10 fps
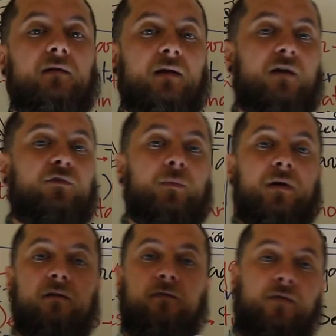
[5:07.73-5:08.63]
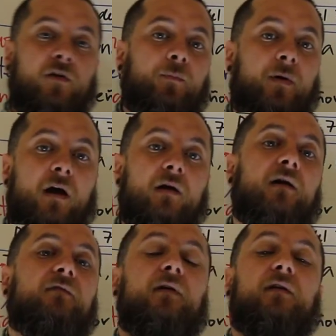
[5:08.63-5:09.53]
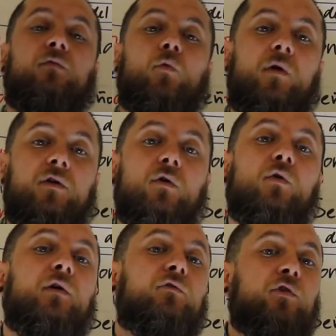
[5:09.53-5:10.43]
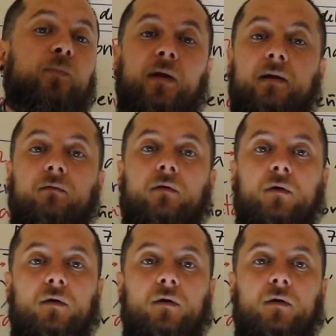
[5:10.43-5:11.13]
It has to be in the first paragraph. Is where you're going to explain